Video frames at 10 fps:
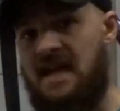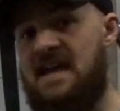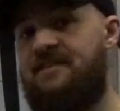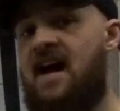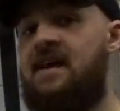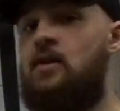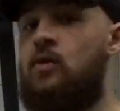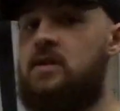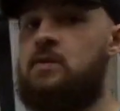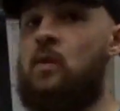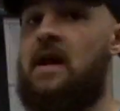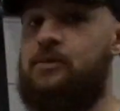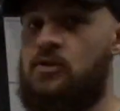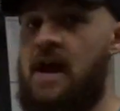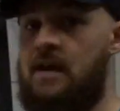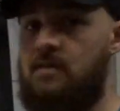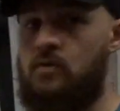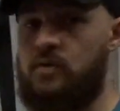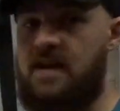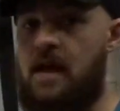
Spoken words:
If I notice when I'm tracking those